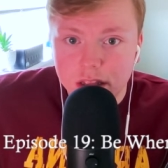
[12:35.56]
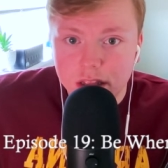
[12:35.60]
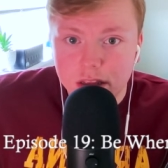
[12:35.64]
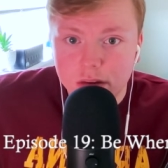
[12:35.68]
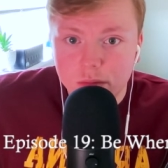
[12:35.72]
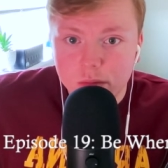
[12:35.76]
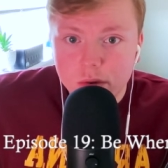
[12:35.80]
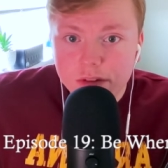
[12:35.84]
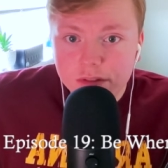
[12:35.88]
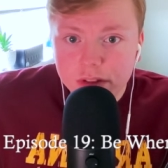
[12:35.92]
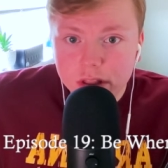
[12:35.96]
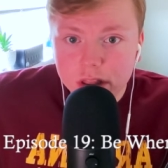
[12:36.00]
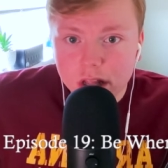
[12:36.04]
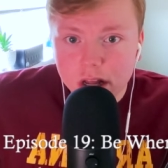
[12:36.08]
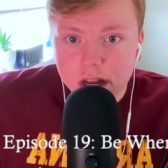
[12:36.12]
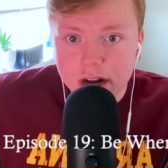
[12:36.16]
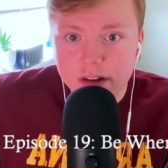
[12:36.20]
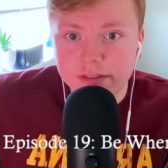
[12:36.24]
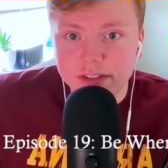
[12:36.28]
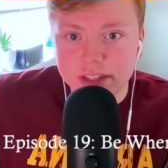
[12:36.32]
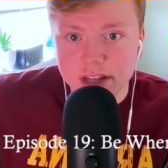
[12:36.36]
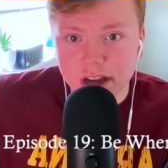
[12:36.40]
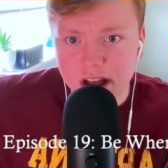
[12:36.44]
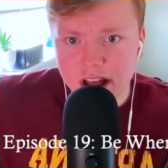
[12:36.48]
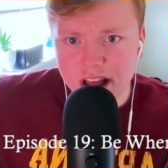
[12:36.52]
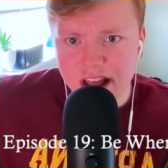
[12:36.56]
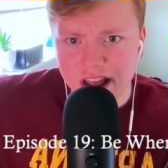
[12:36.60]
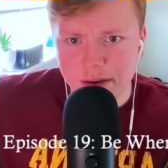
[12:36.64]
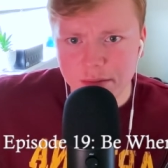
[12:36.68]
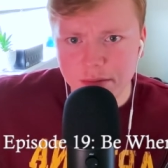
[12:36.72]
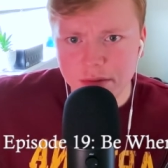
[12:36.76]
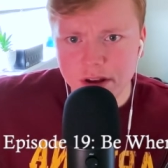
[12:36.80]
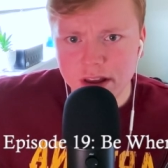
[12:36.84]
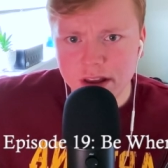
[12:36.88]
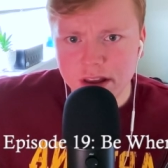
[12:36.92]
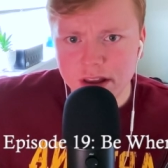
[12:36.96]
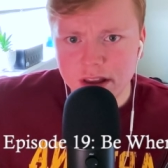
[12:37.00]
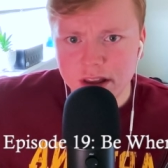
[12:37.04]
We have a lot of time,
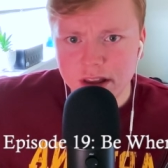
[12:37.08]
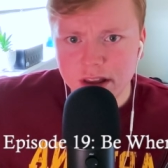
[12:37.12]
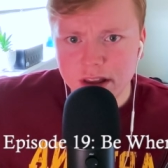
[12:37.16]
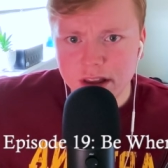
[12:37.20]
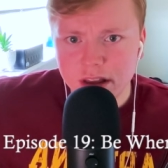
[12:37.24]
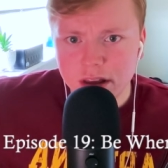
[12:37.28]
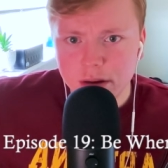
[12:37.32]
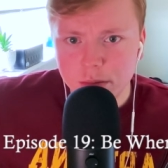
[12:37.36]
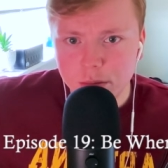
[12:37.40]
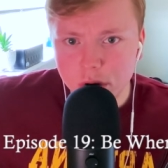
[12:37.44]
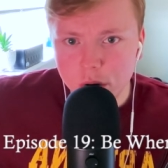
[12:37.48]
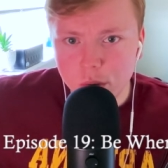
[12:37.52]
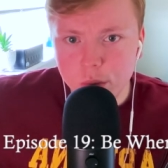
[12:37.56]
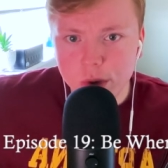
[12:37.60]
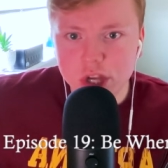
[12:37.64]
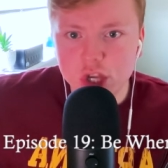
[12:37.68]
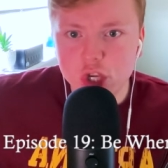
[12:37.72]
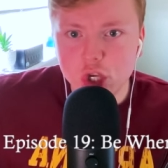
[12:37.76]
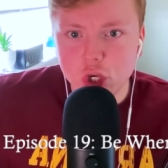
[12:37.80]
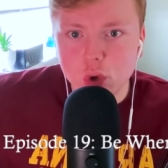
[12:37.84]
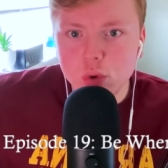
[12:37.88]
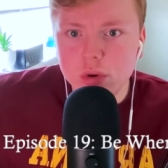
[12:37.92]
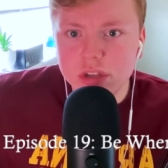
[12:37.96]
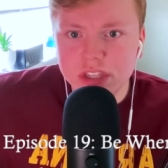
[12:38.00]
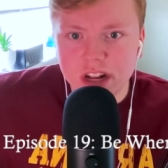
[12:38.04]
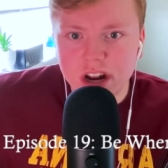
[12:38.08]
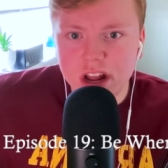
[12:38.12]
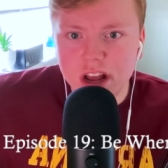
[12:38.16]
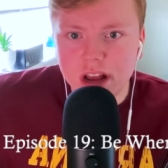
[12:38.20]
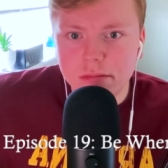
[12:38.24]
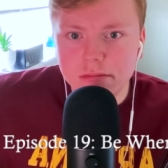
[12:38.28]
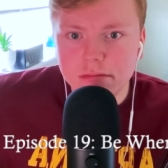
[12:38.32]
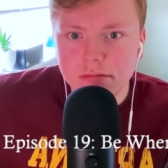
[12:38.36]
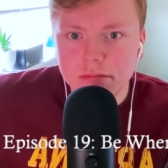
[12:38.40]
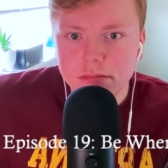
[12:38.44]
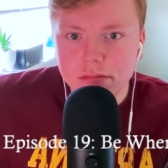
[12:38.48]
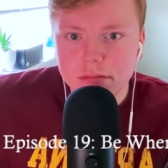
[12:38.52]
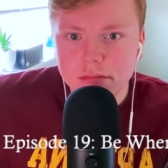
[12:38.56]
but we use it
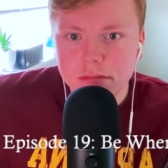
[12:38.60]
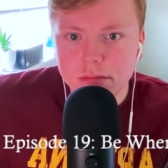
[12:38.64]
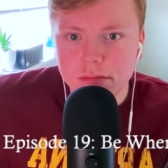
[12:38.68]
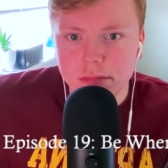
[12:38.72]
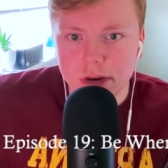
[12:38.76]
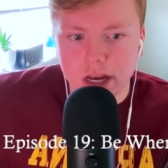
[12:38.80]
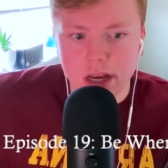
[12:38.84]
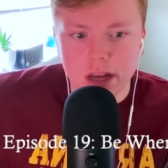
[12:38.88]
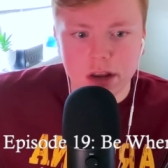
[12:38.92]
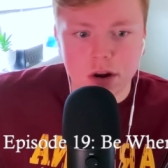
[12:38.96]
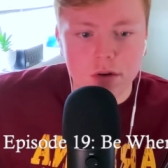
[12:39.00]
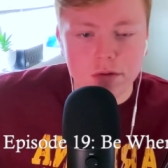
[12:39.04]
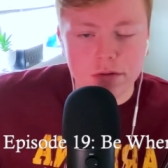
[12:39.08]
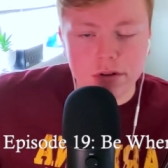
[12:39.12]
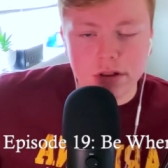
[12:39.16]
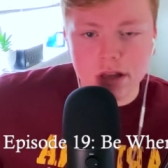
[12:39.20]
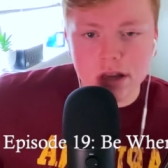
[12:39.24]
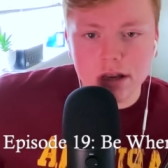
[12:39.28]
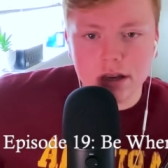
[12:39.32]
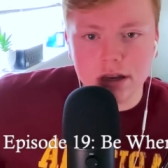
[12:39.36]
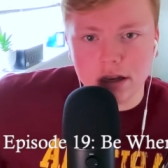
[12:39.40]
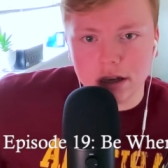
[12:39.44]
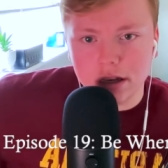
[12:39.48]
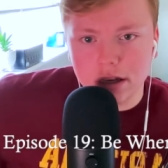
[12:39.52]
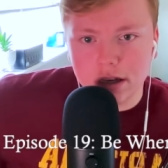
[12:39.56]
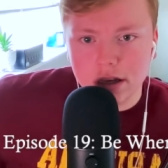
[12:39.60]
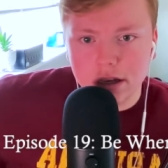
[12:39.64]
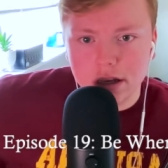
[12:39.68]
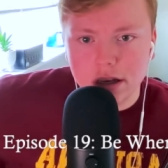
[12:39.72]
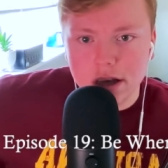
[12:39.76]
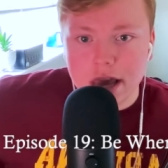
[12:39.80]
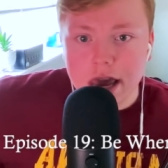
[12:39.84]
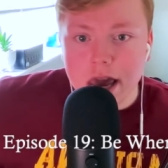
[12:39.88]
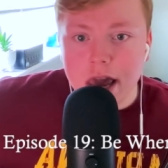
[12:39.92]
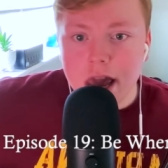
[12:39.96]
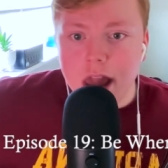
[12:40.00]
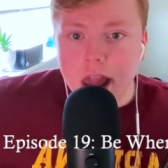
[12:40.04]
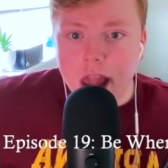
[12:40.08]
up by overthinking
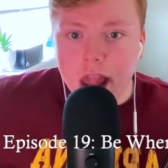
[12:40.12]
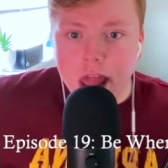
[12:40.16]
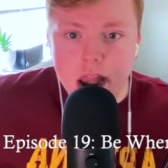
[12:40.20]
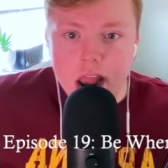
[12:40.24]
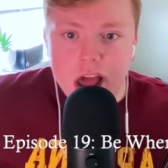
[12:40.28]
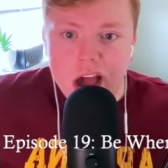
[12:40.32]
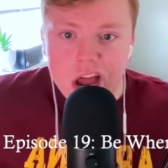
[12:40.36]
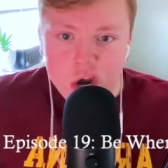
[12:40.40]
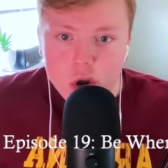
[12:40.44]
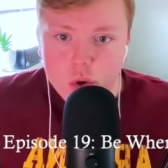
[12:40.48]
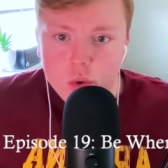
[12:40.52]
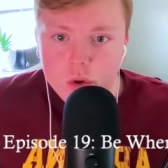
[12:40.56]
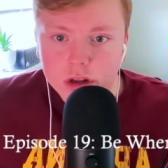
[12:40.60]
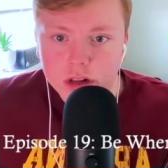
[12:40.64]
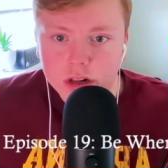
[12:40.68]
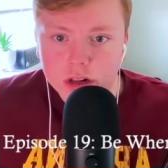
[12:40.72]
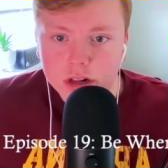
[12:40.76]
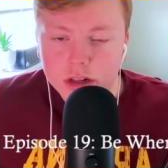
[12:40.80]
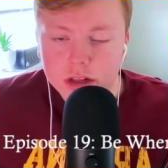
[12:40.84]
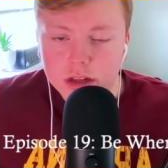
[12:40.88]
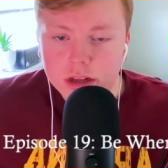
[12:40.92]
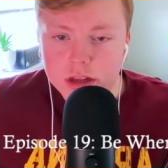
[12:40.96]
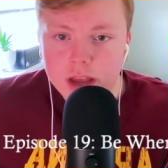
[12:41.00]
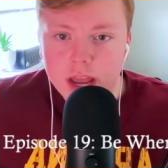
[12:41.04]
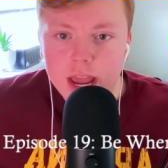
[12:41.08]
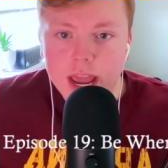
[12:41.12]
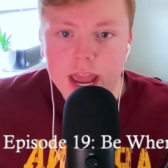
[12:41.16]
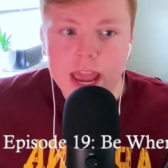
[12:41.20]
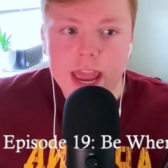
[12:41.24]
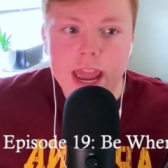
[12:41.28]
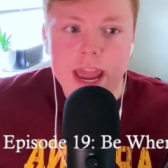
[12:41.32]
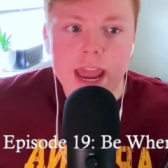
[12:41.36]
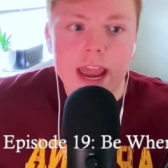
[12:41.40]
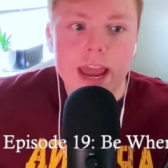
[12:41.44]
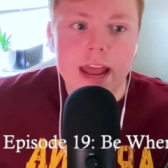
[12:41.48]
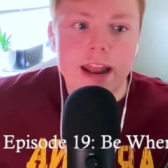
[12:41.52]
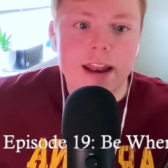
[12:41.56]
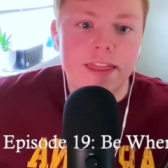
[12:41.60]
and not doing it
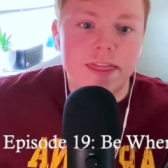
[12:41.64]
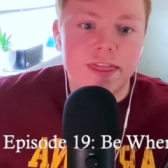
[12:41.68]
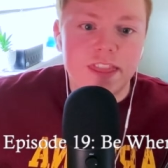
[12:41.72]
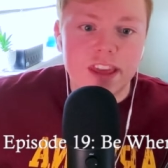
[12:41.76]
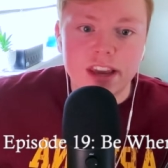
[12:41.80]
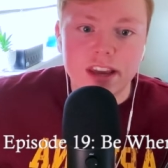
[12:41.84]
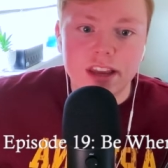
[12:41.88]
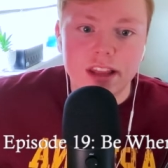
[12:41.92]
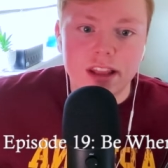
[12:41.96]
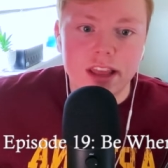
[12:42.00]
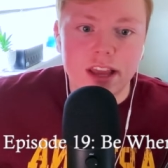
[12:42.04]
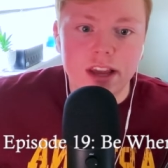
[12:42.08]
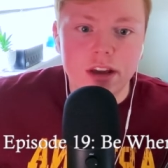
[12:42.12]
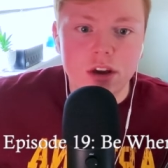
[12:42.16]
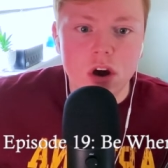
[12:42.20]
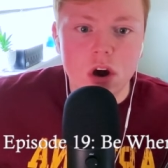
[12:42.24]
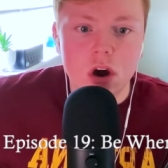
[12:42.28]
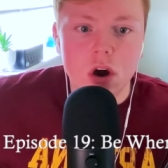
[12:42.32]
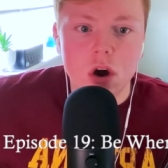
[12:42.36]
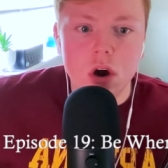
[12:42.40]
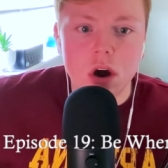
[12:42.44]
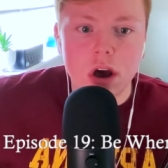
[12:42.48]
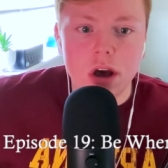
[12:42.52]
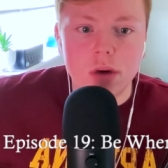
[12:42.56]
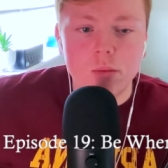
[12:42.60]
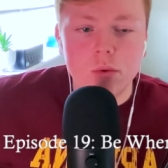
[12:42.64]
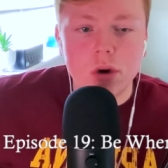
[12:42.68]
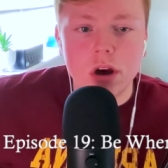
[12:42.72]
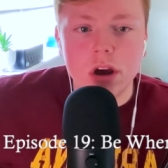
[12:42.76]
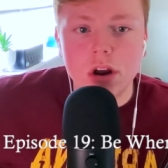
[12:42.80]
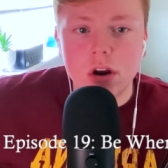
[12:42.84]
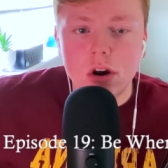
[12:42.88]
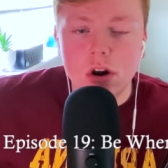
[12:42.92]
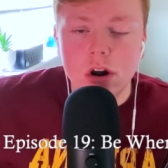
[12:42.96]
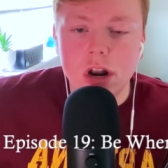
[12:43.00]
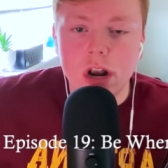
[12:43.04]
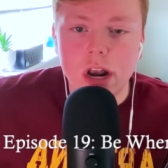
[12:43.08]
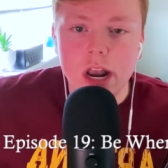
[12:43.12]
and thinking, like, oh, I want
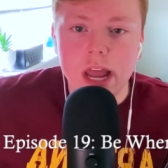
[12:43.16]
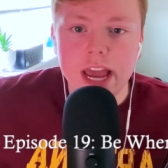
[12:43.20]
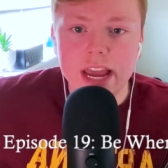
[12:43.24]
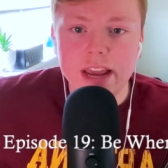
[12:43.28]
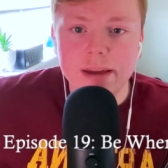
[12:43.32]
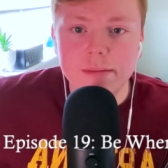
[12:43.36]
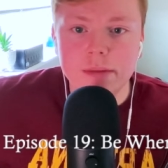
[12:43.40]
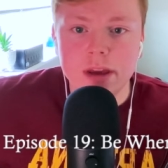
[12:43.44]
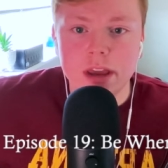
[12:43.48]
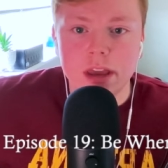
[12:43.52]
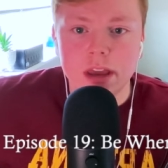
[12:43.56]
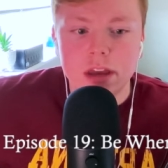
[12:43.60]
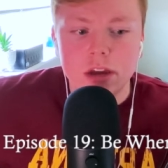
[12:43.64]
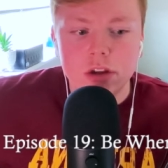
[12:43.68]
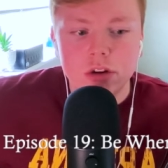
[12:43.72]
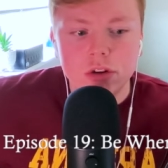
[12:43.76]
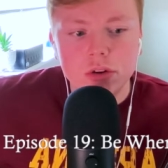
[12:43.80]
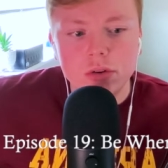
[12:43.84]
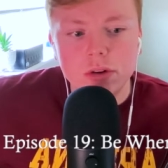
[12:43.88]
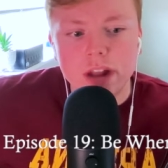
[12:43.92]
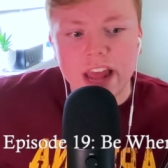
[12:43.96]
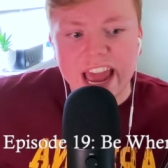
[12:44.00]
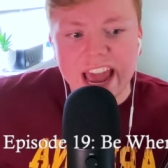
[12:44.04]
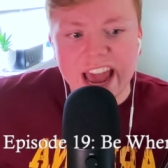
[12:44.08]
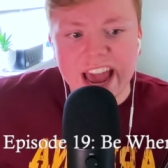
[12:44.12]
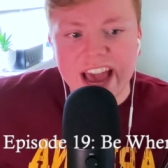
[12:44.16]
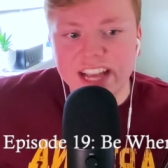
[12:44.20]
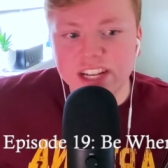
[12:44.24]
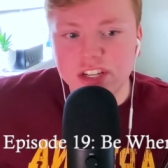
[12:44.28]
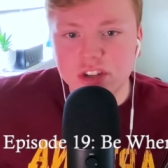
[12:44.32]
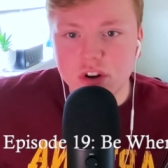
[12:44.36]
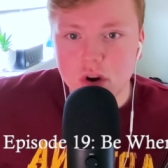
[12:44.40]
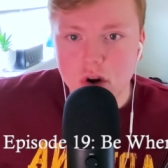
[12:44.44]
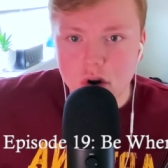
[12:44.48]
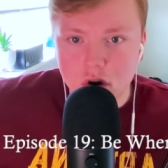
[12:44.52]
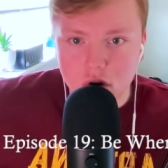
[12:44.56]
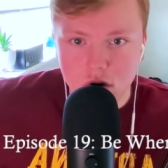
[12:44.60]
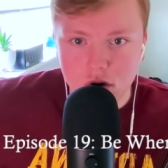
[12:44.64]
her to like me. Dude, ask
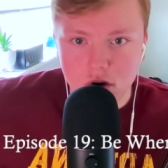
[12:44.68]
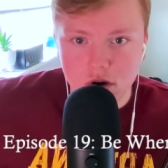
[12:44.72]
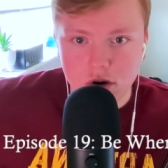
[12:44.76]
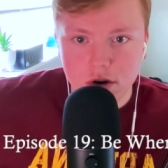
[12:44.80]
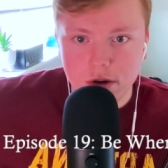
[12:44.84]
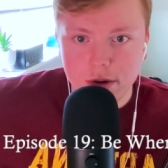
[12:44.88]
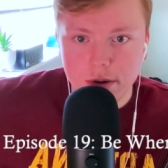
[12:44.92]
her.